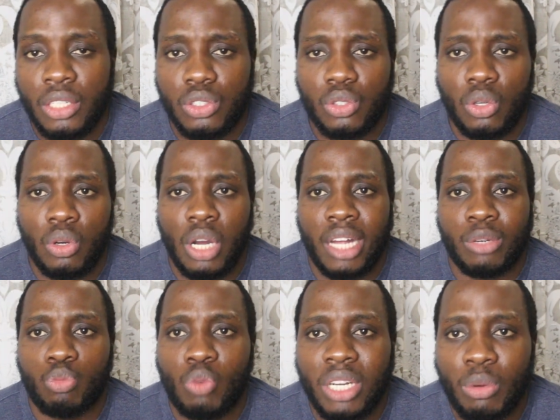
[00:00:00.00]
So,
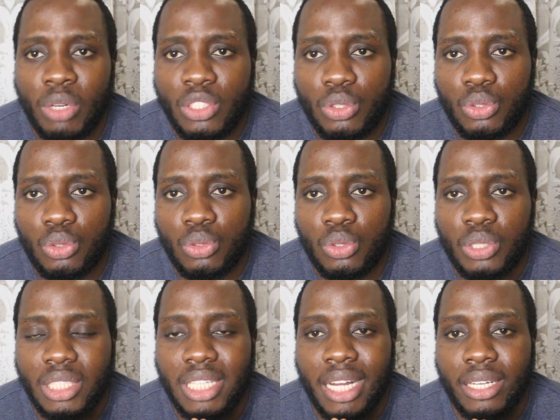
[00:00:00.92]
and what I want you to do
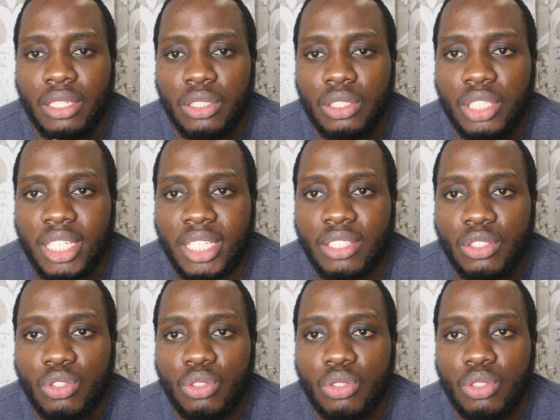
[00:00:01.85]
is, like,
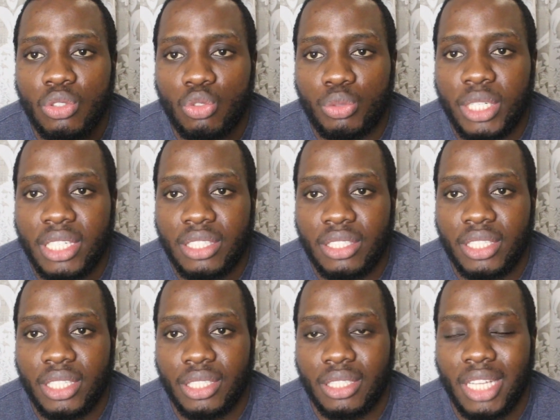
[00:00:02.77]
this training
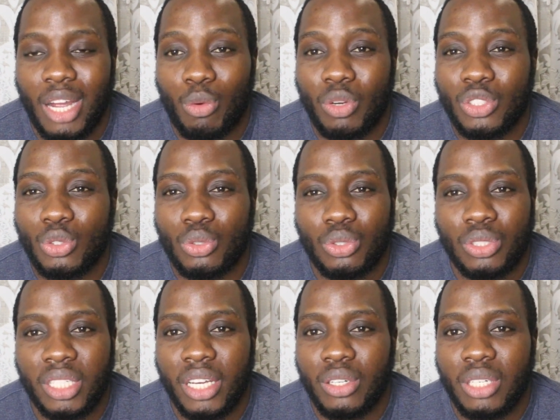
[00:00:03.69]
session, I want you to
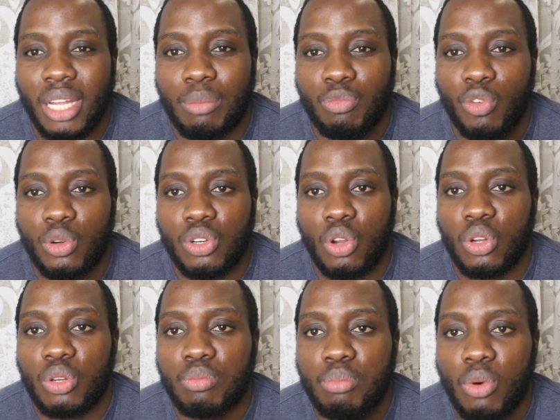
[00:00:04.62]
schedule them for
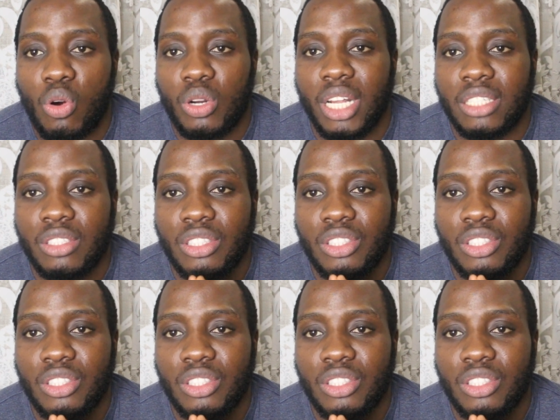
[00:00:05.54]
not more than